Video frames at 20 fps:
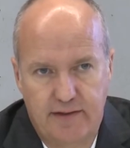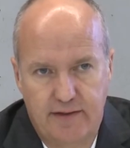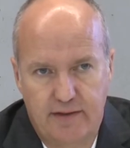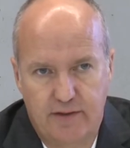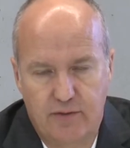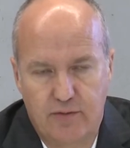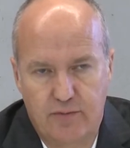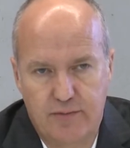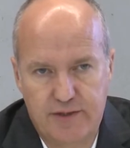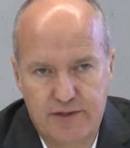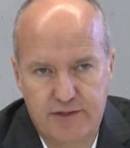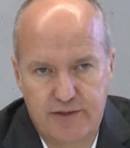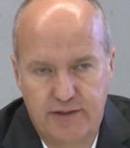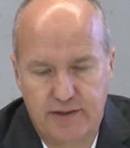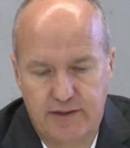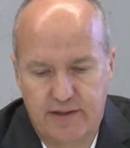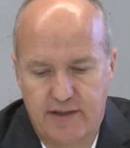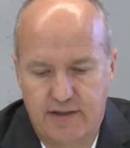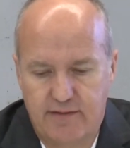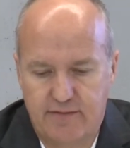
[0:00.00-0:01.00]
commercial
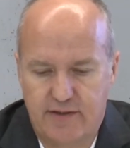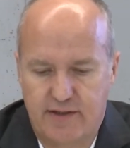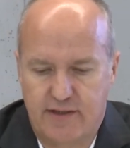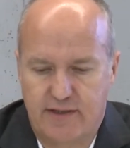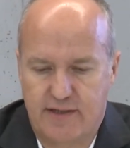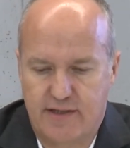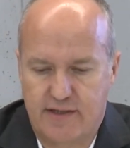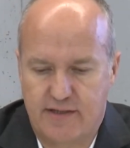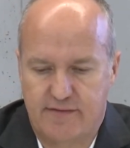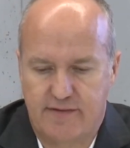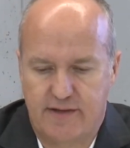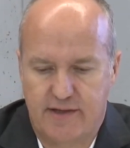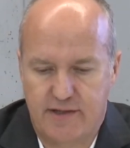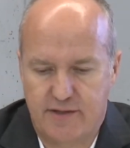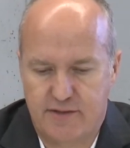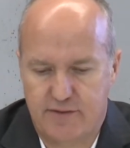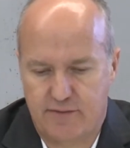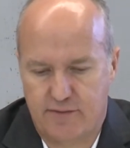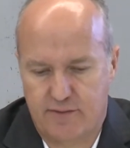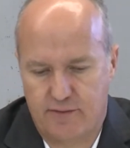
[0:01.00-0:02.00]
activity is very
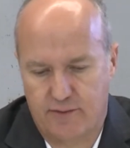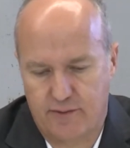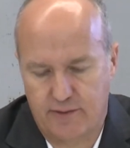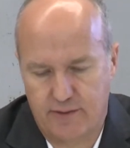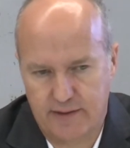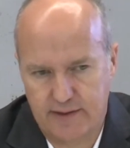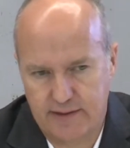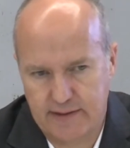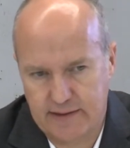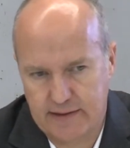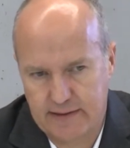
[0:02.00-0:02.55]
strong.